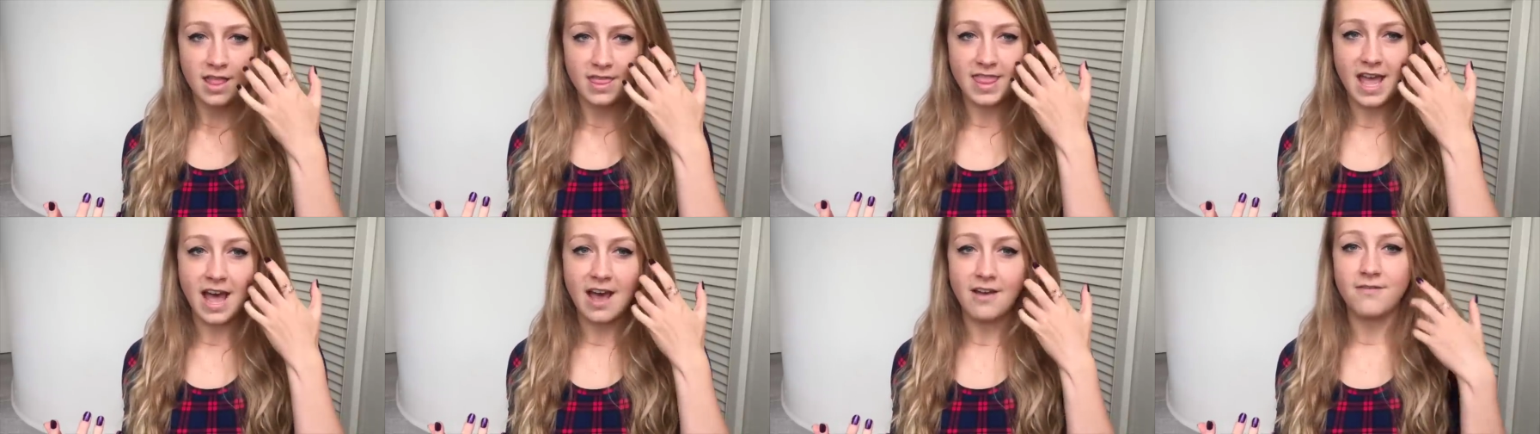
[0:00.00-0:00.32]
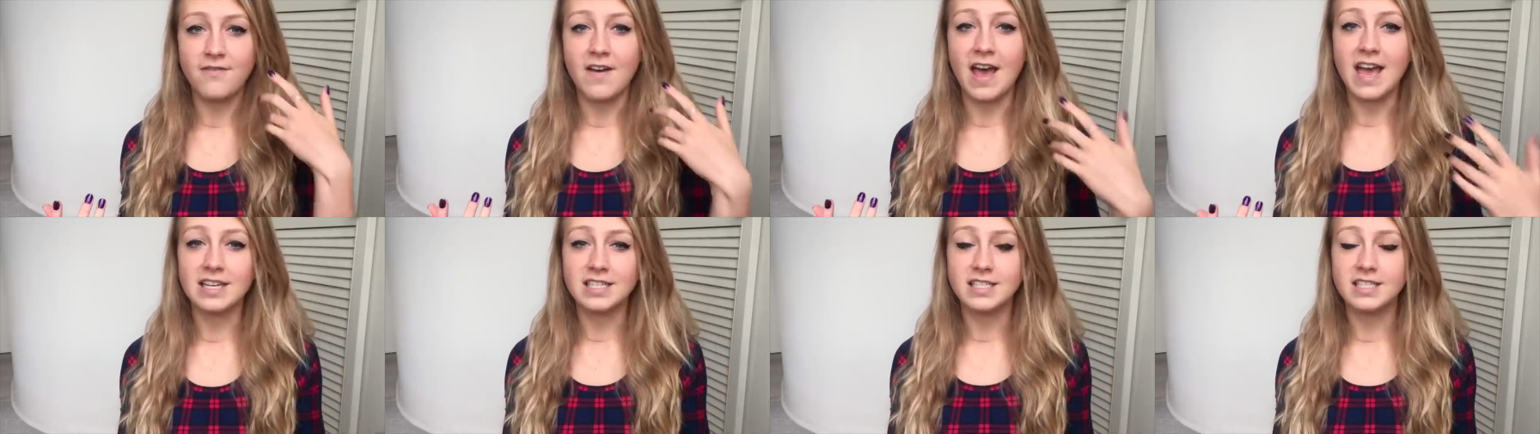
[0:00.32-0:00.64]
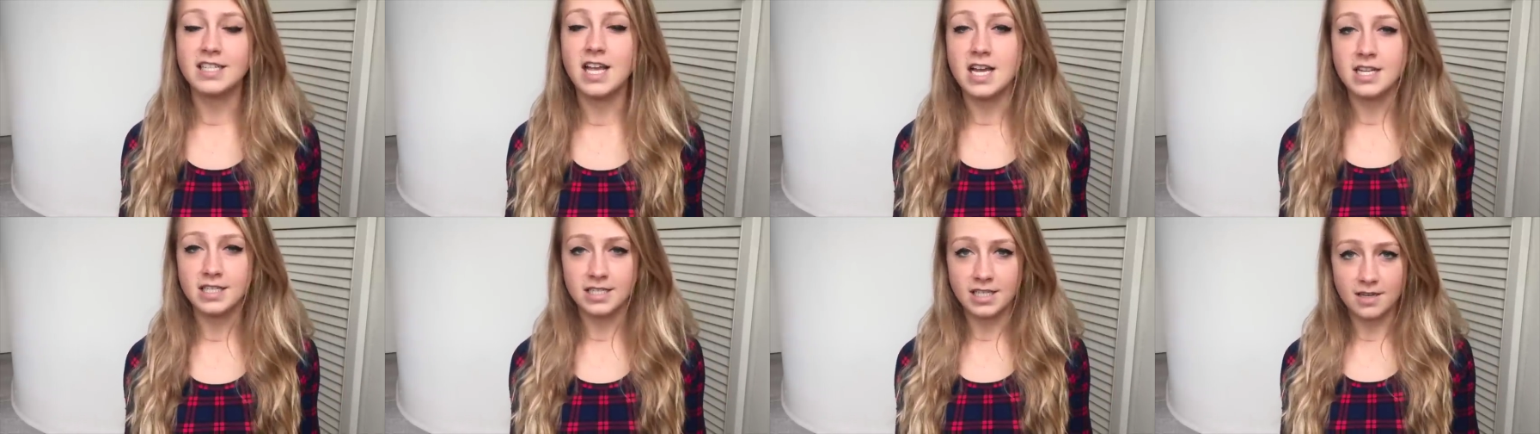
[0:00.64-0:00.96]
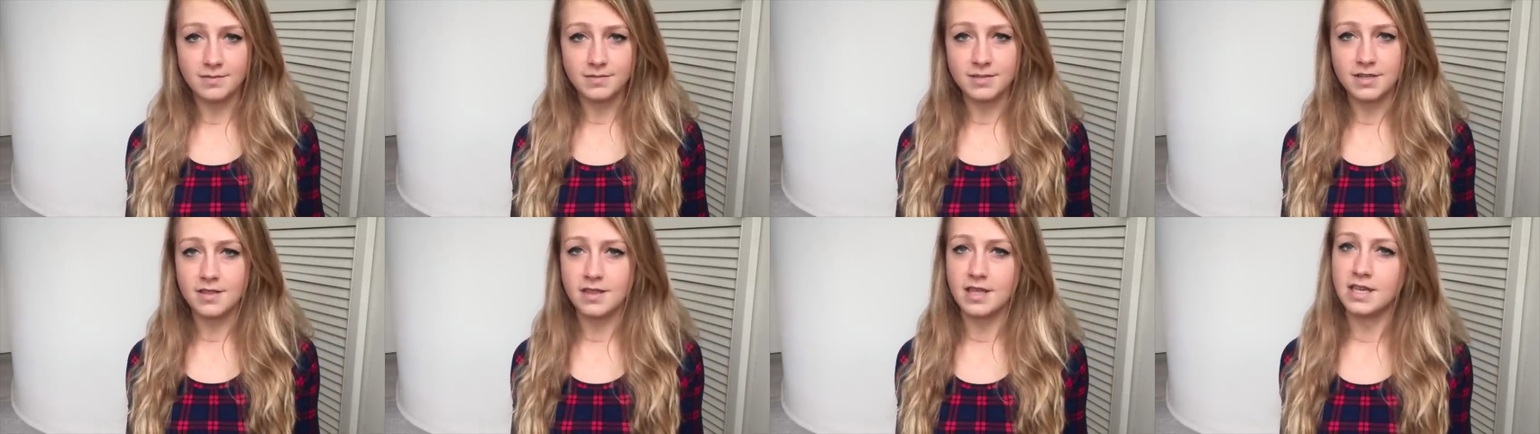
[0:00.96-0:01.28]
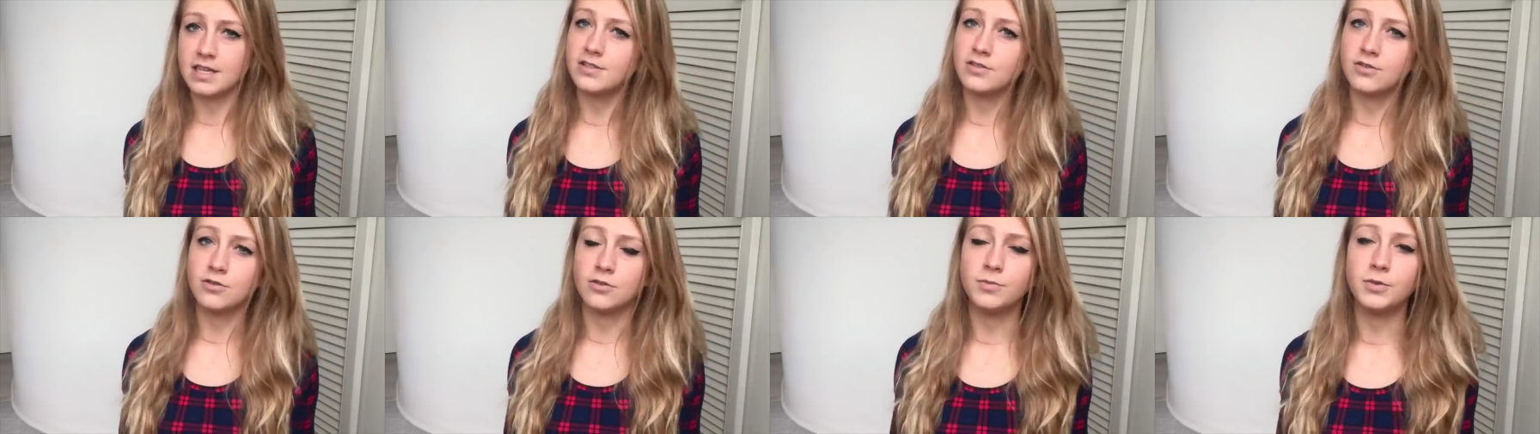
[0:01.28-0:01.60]
that affect certain types of
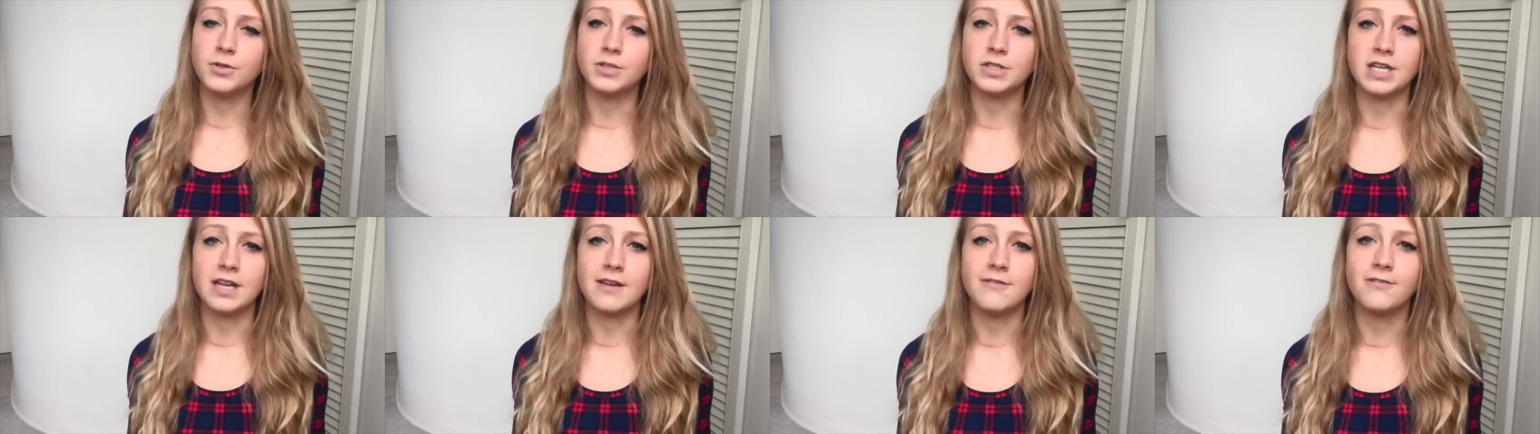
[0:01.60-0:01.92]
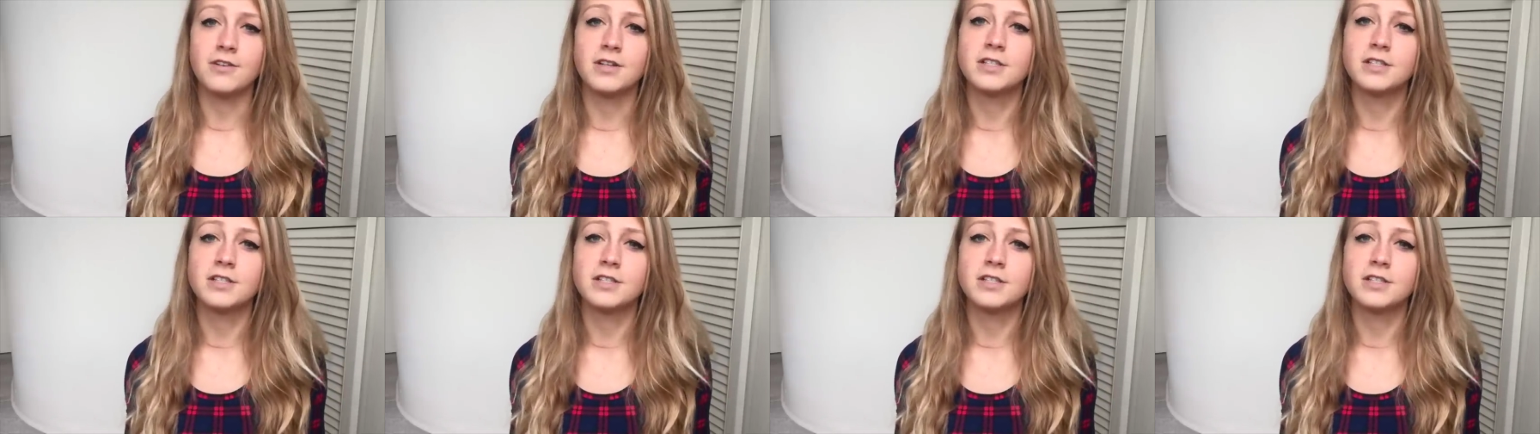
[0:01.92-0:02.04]
things in your body.